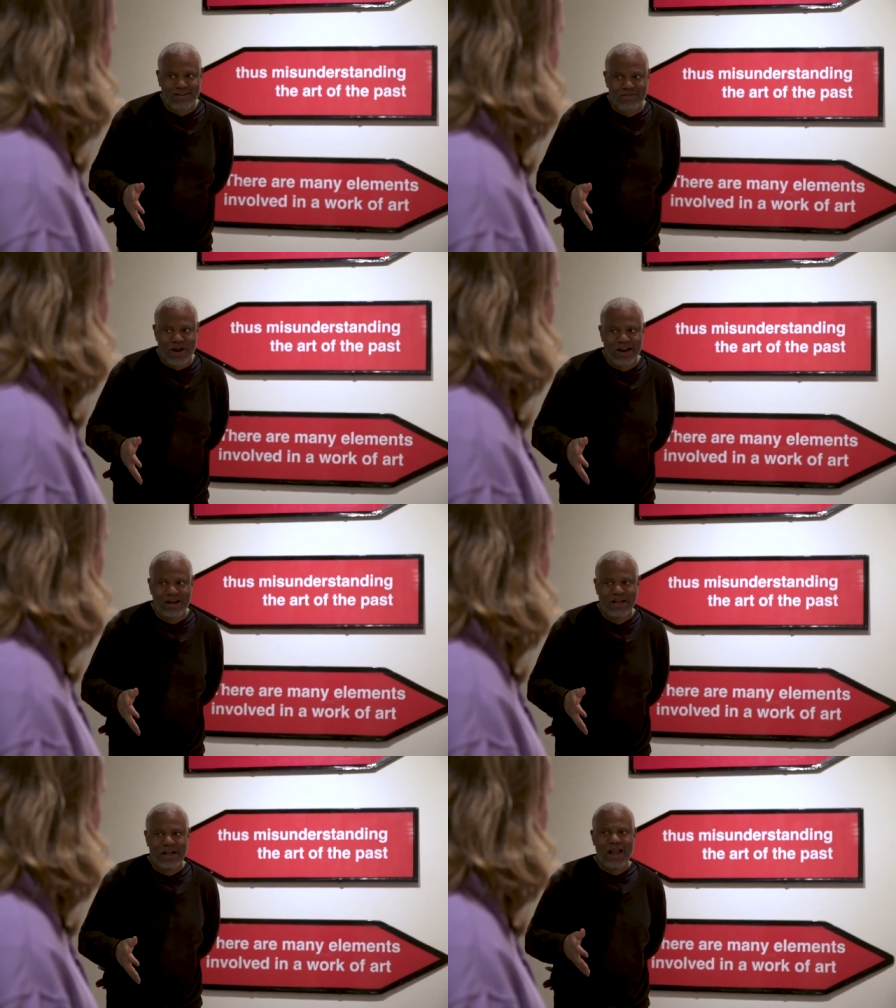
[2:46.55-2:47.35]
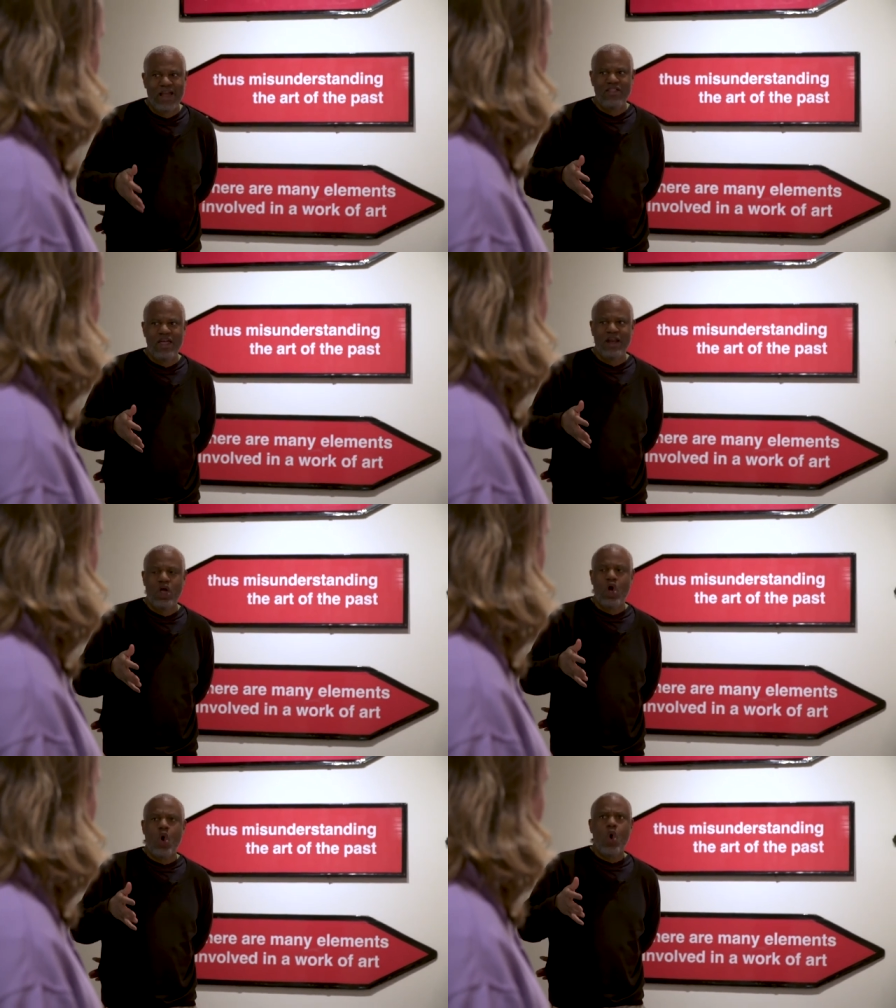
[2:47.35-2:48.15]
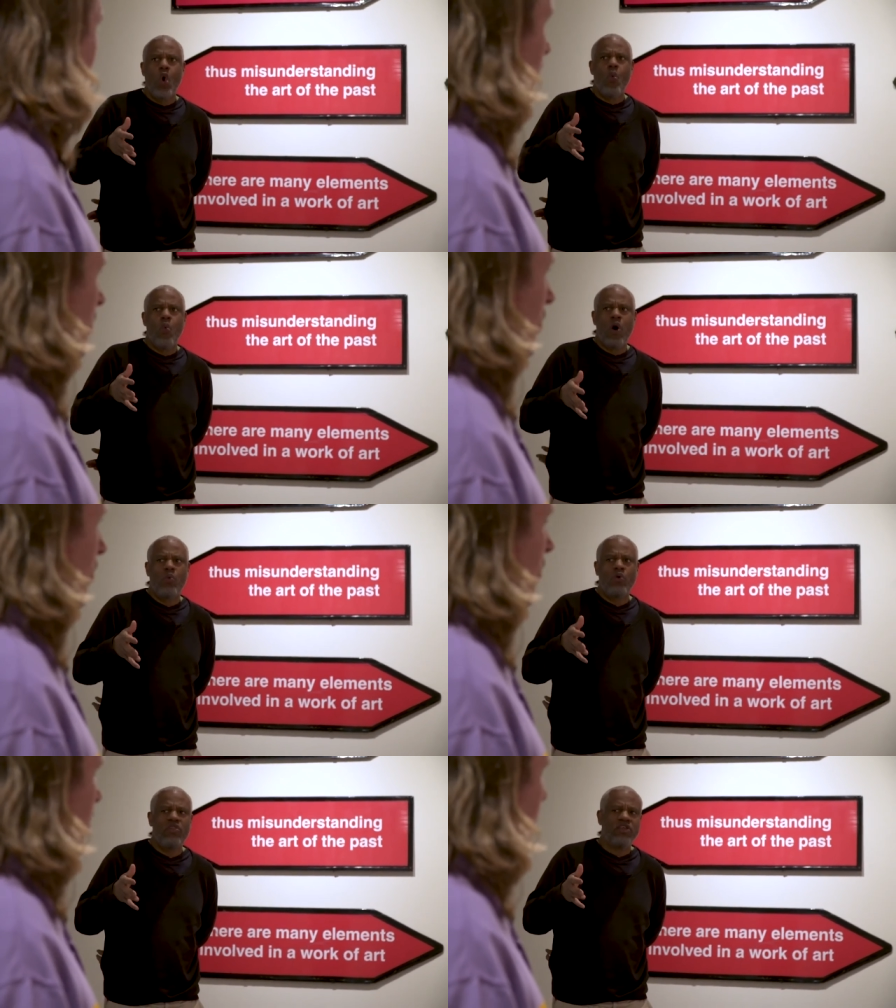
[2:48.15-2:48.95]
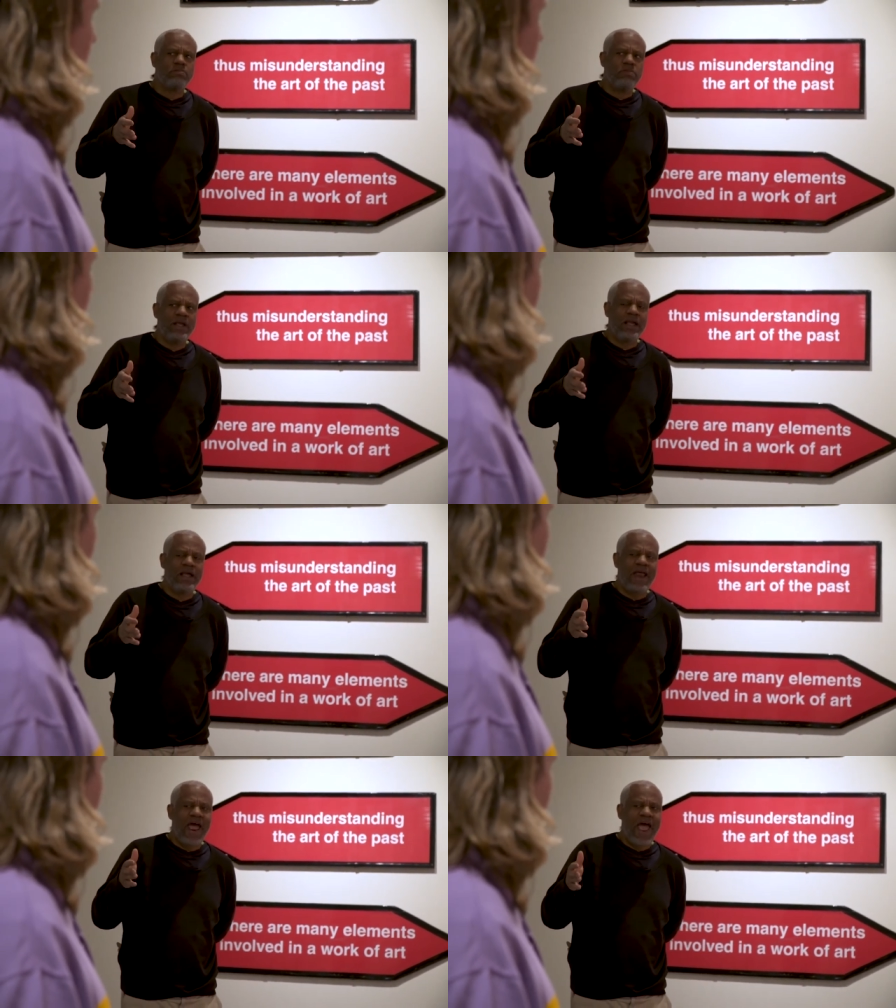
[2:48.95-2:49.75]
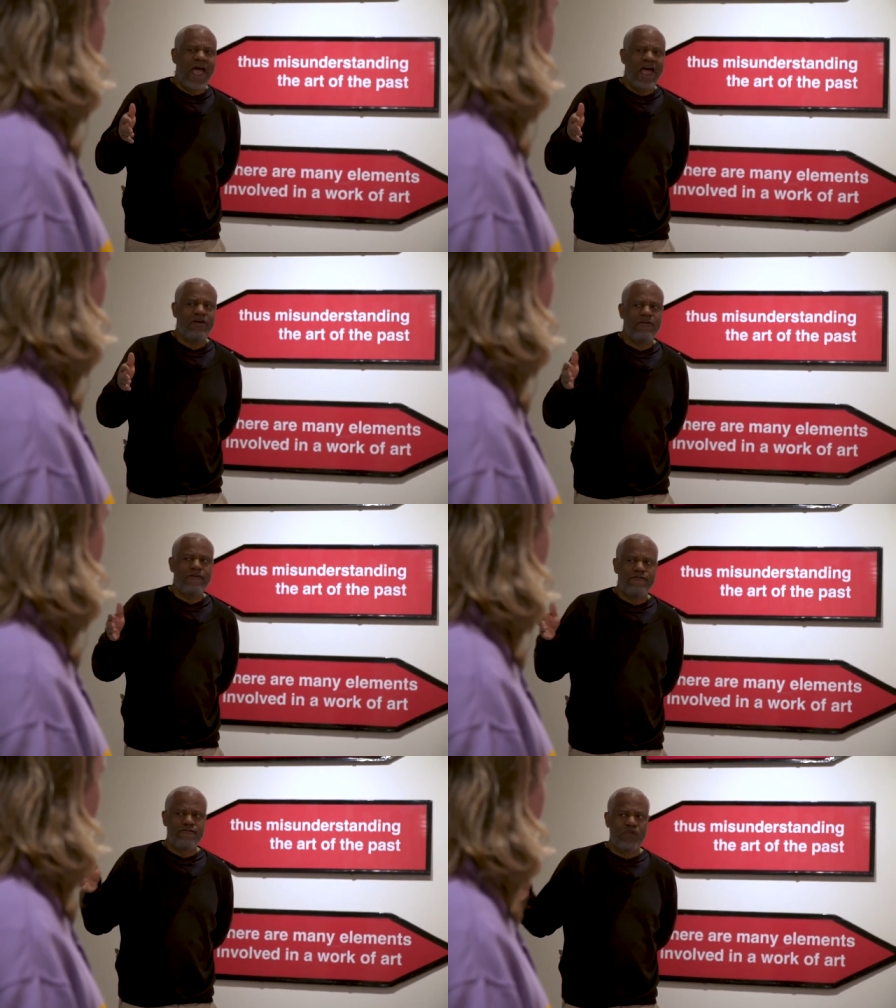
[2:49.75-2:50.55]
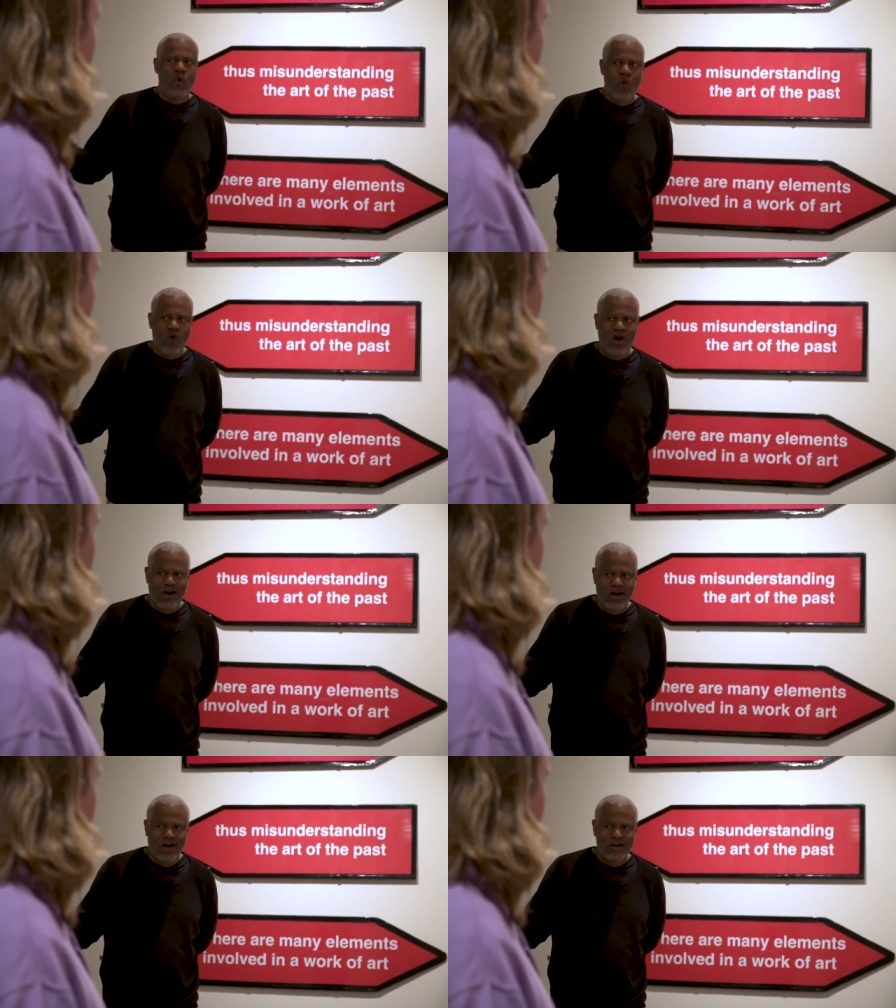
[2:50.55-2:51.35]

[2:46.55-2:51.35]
Right? And then what would this be an ad for?